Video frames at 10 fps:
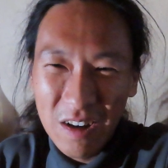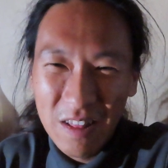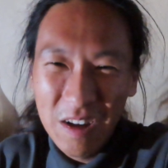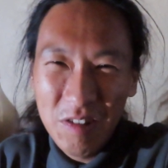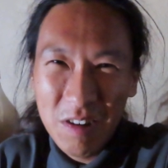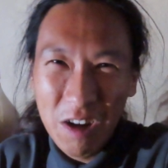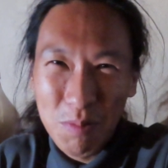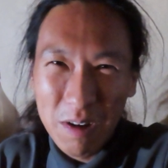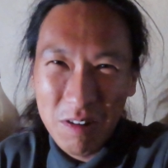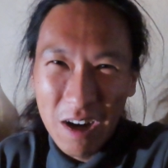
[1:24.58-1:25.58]
these
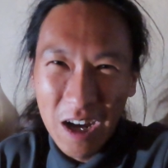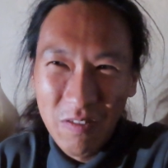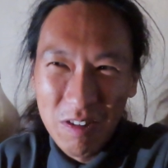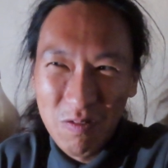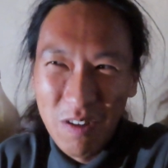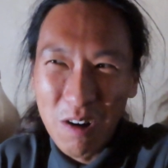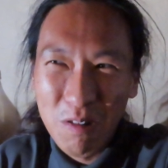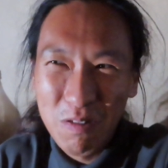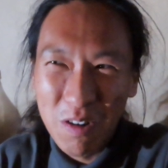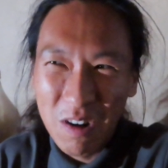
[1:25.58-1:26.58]
days my time is
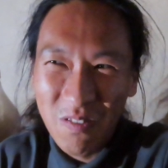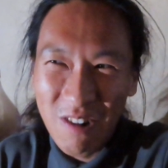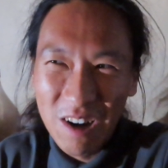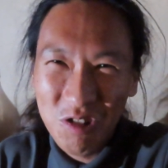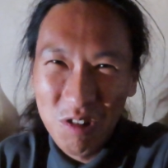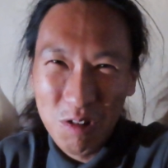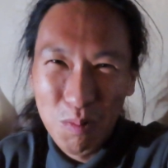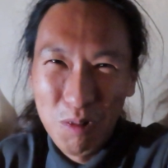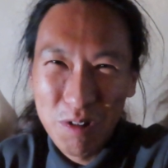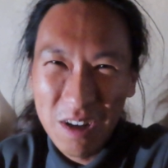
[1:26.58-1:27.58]
very, very precious.
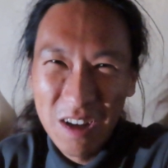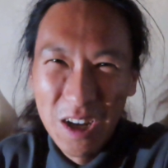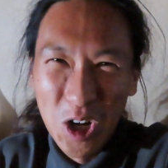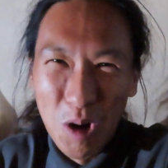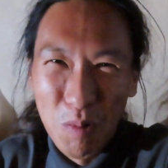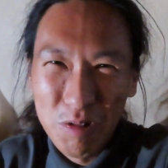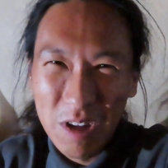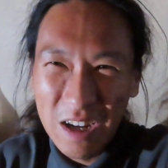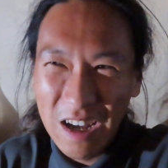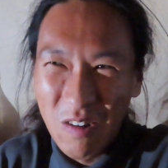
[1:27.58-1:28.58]
Almost like,
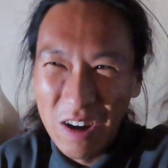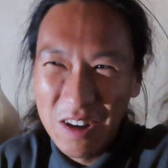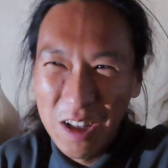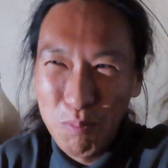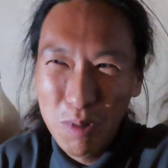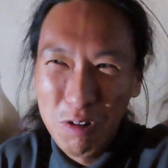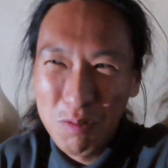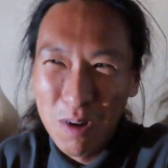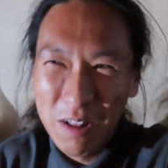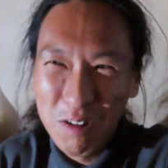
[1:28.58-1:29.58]
almost like how I claim
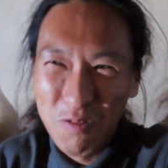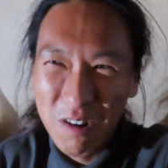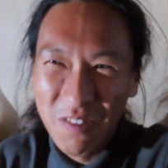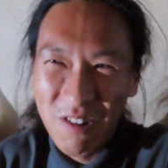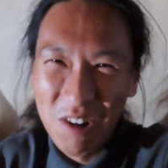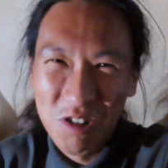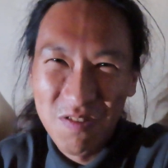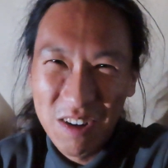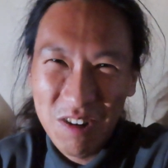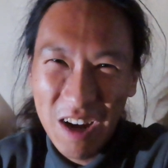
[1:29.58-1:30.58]
Bismuth is very
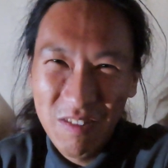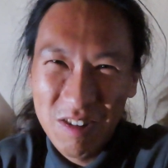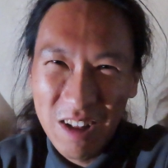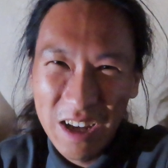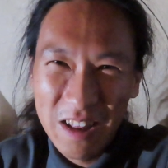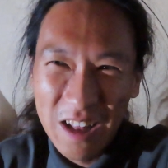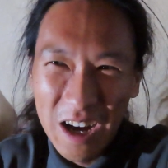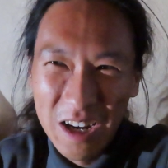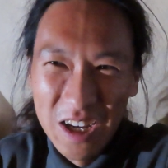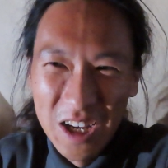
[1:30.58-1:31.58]
precious. My time is like
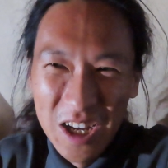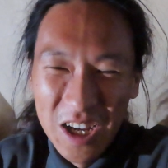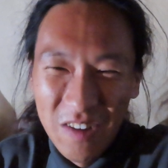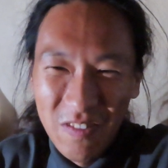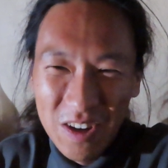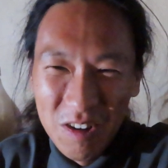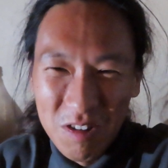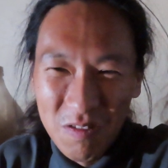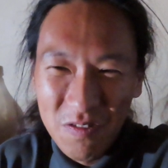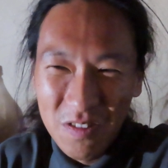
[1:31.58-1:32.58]
that
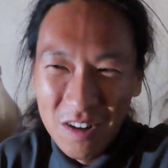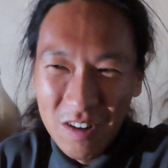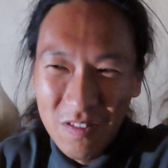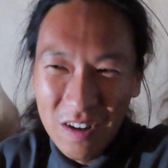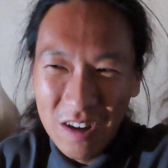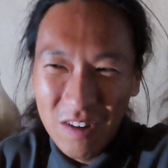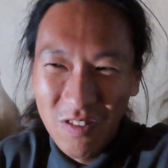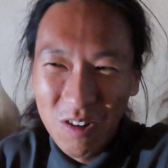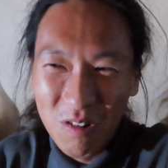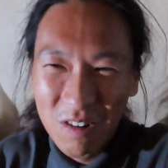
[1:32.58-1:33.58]
because of uh, a
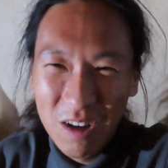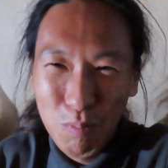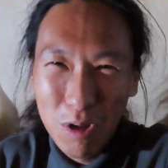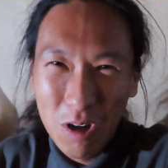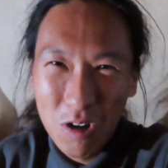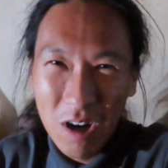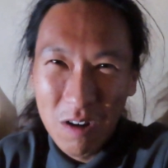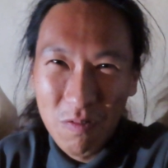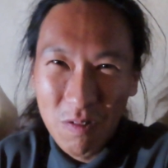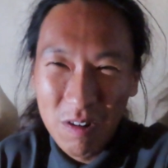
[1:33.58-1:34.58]
Computer Olympiad
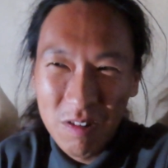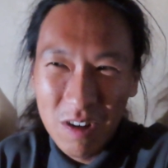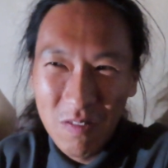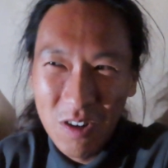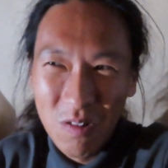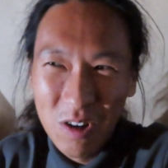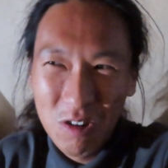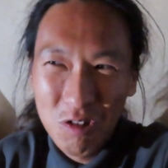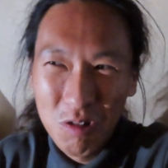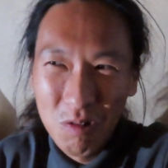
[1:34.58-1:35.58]
conference that I'm
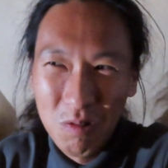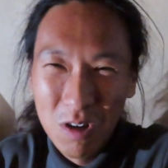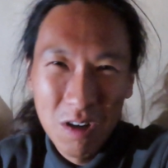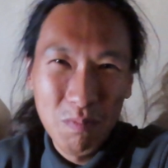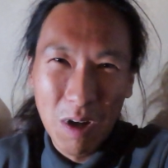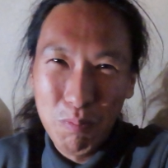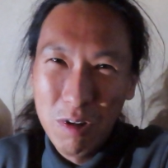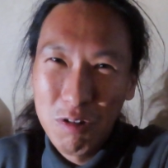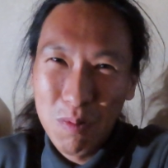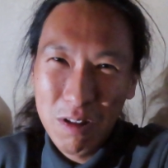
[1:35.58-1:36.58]
going to, my
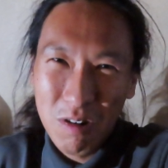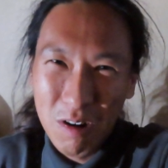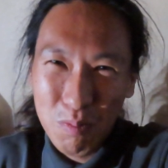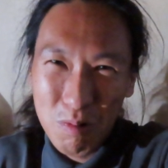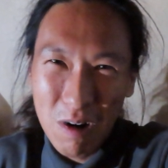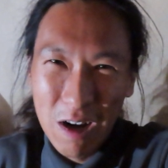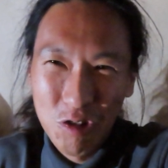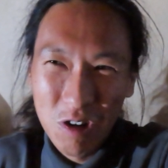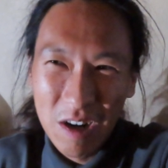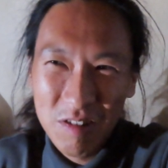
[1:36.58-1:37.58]
Bismuth art
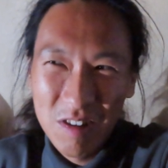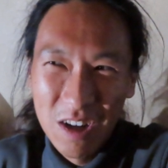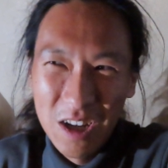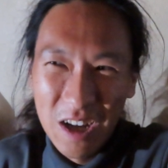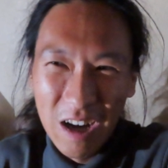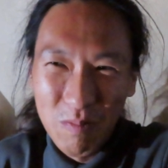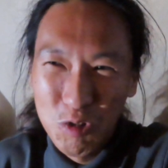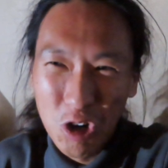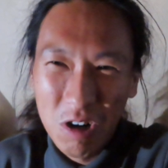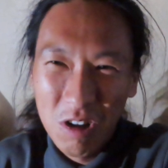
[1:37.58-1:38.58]
projects, I'm
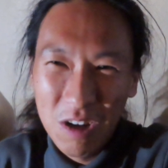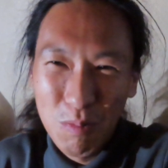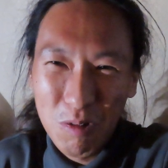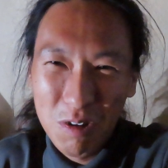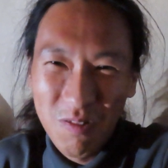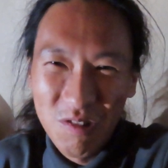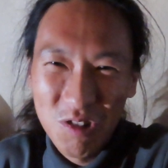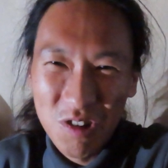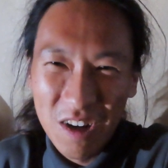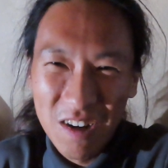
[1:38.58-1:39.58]
juggling multiple
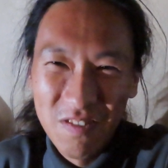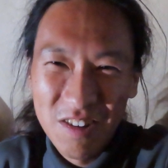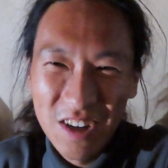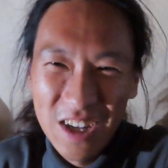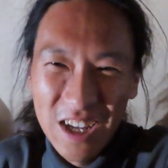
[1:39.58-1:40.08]
jobs,